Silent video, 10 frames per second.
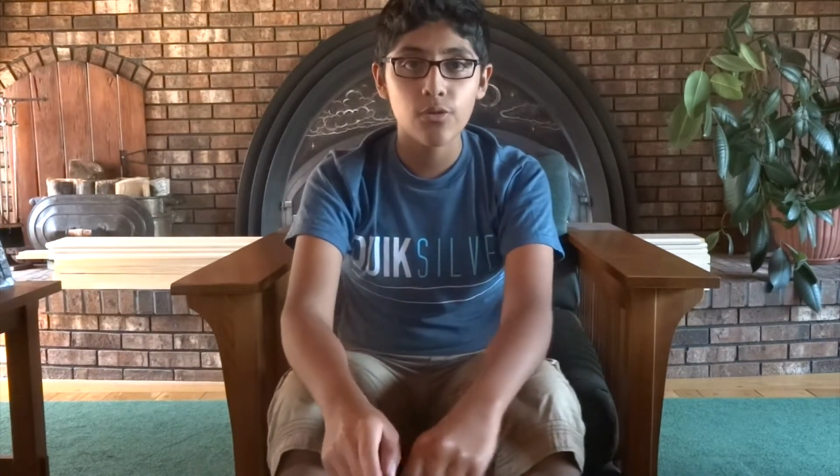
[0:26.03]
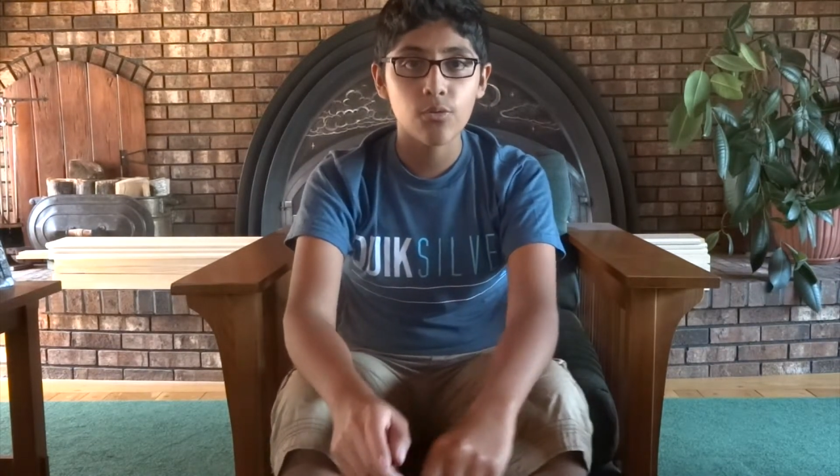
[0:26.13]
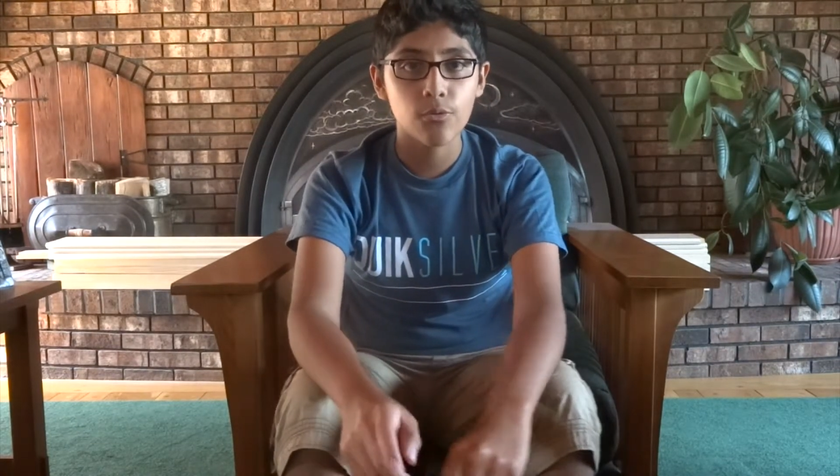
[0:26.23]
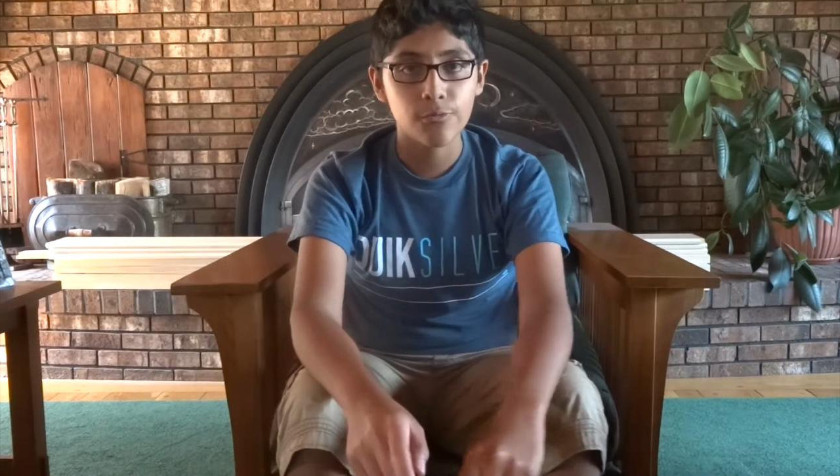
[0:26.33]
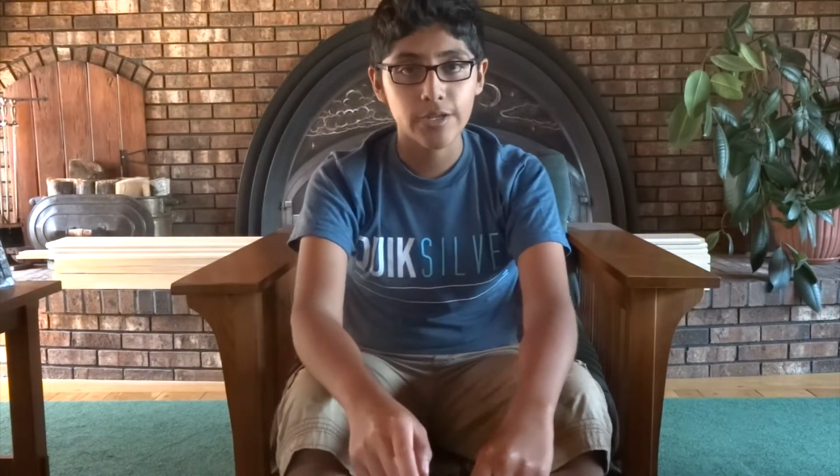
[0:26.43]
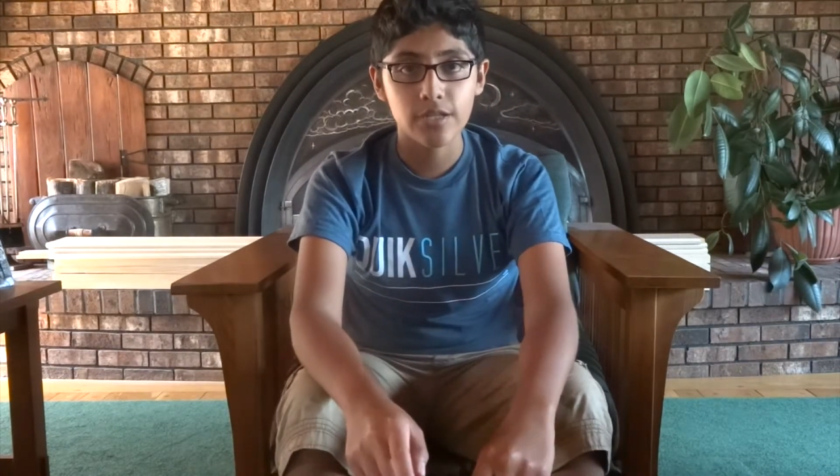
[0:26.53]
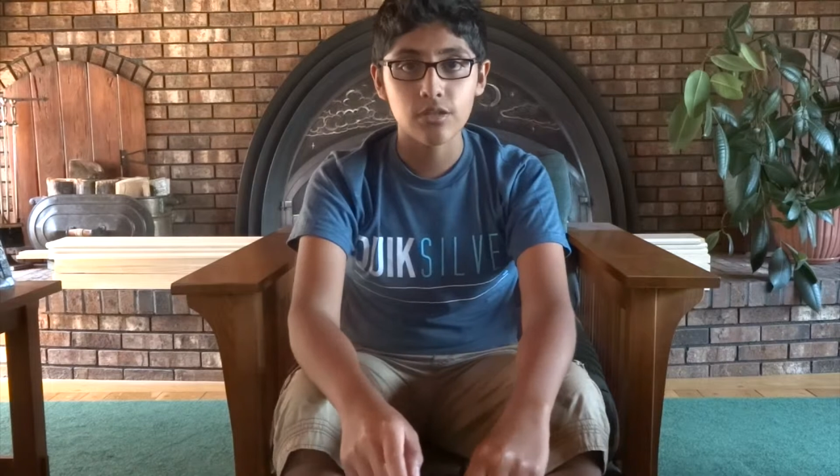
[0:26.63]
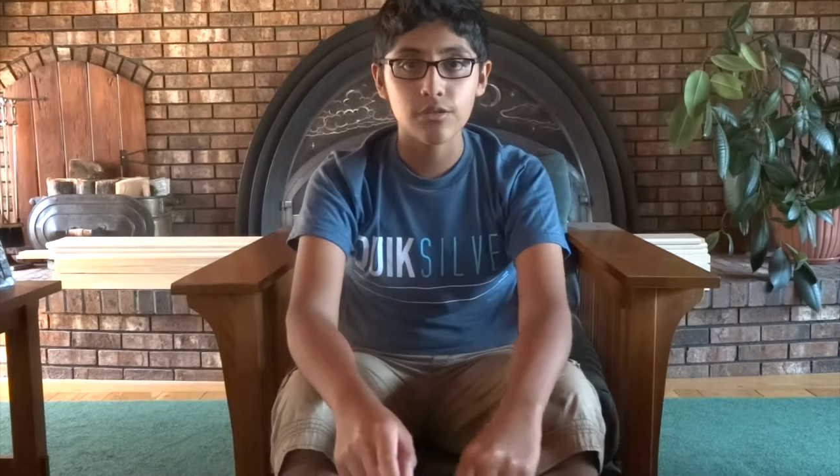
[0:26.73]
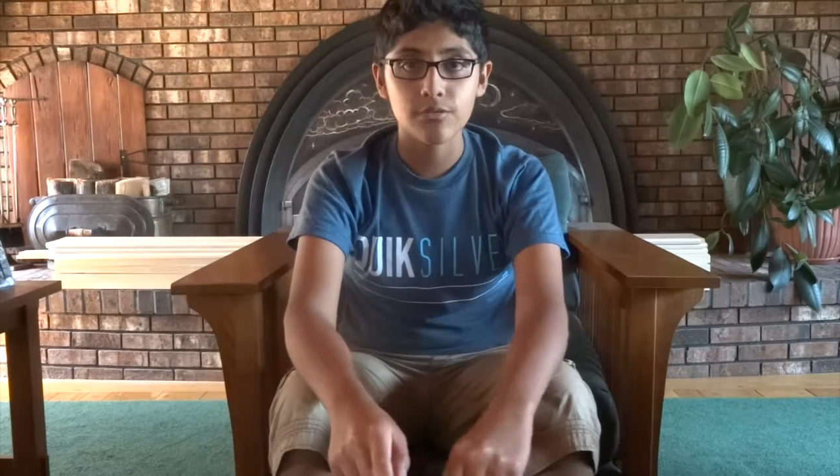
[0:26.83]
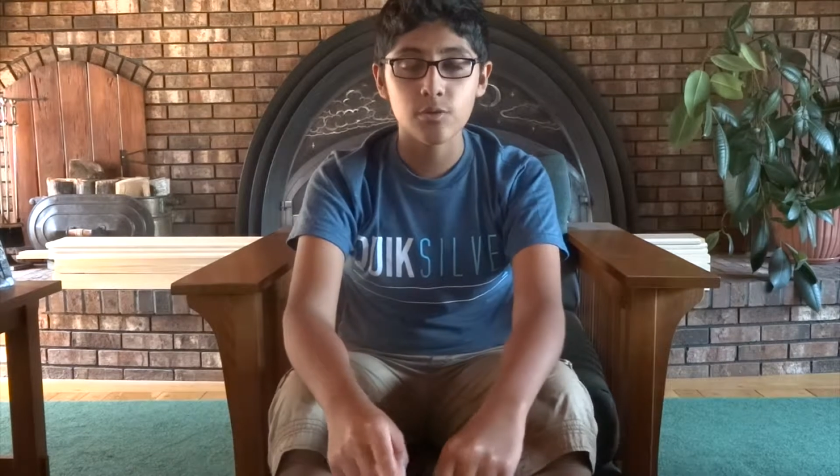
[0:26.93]
or fake
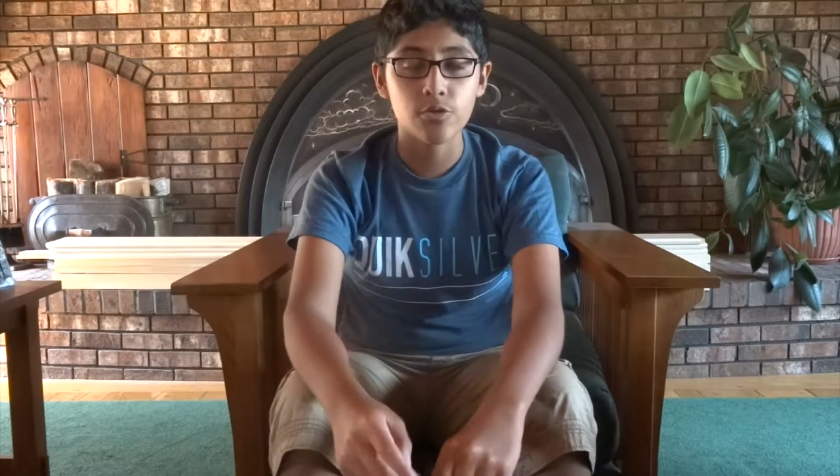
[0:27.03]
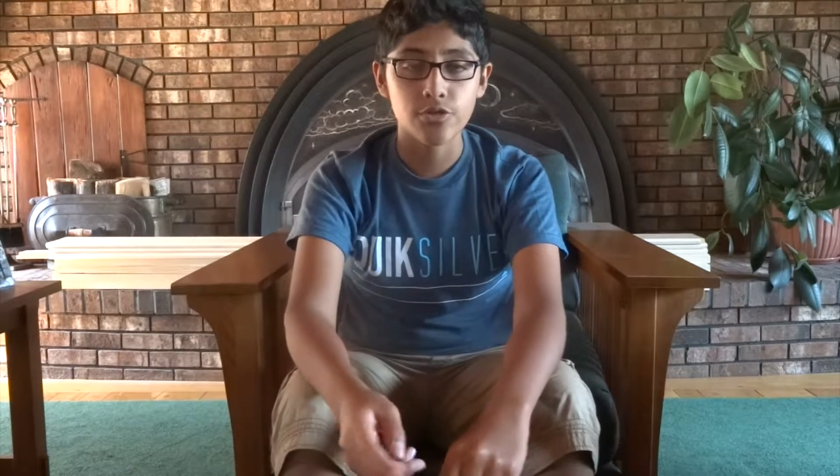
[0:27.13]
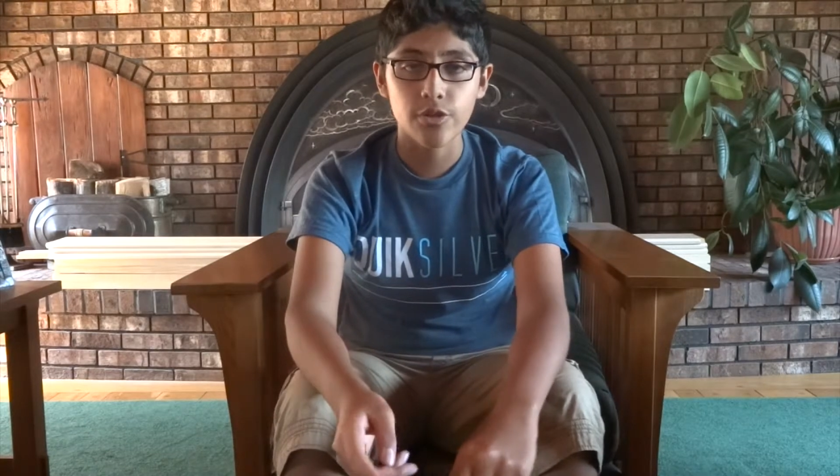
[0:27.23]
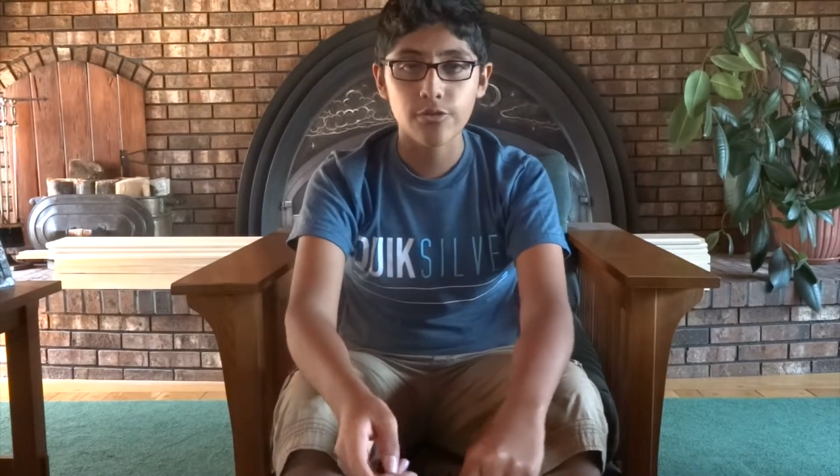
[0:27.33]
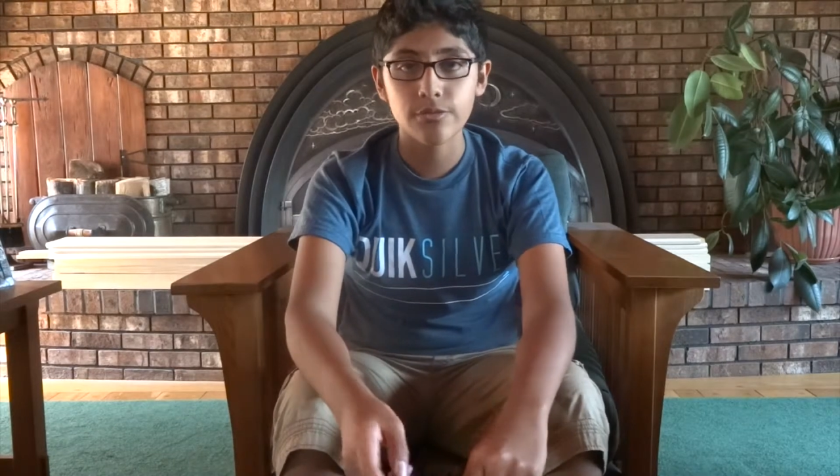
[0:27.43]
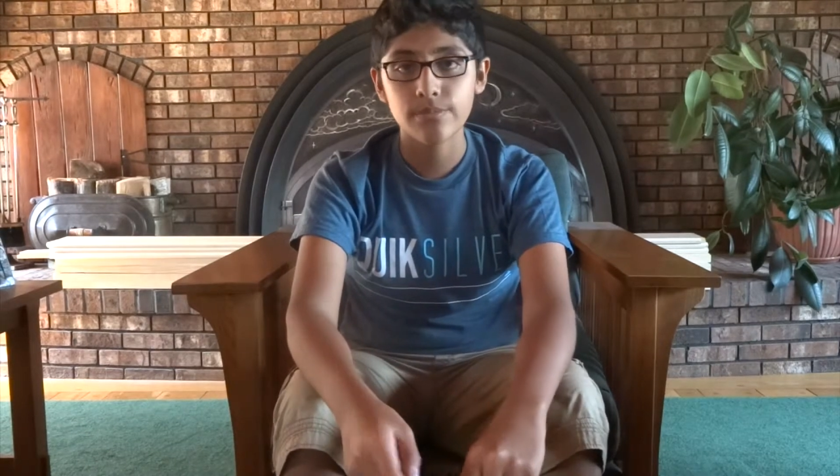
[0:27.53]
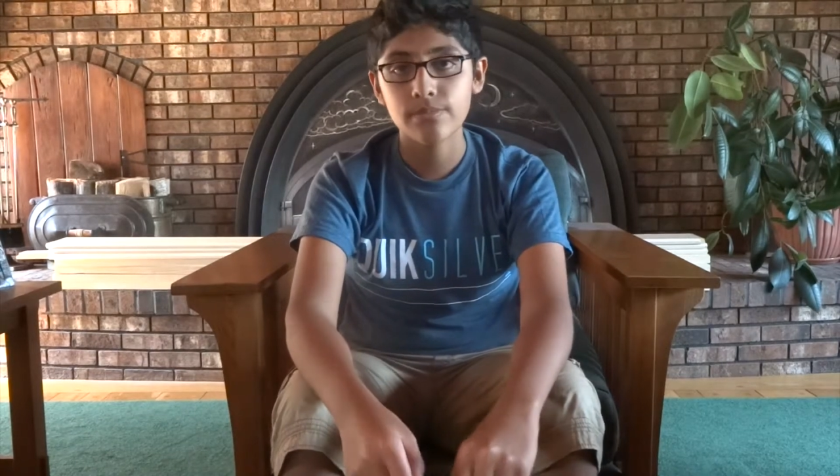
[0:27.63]
love towards another?